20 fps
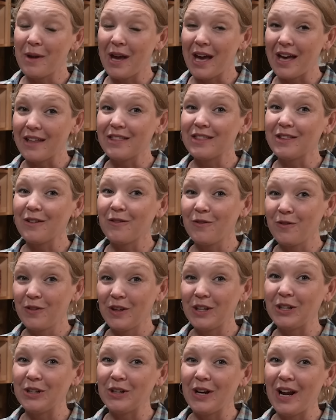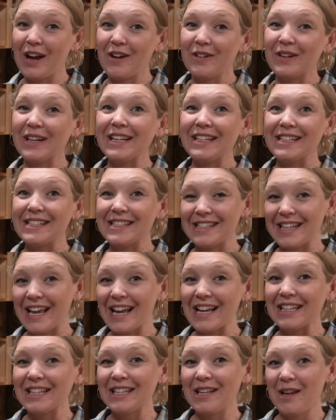math to figure out
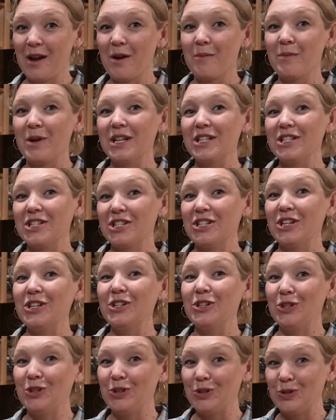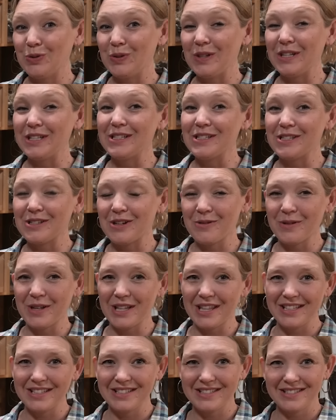exactly how much you need to start
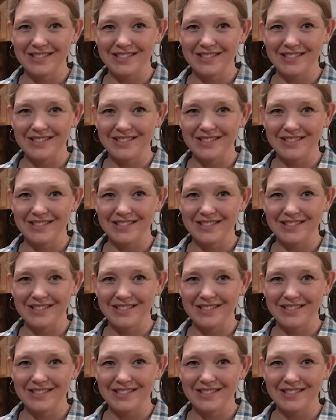with.